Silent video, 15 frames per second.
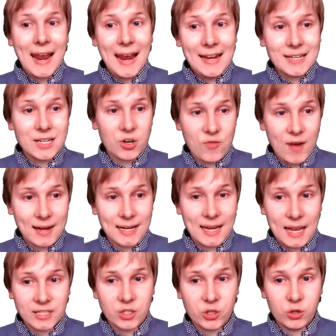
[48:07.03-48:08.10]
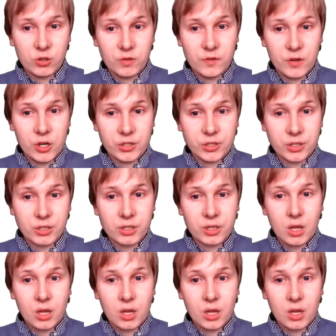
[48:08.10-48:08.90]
incorrectly executed versions.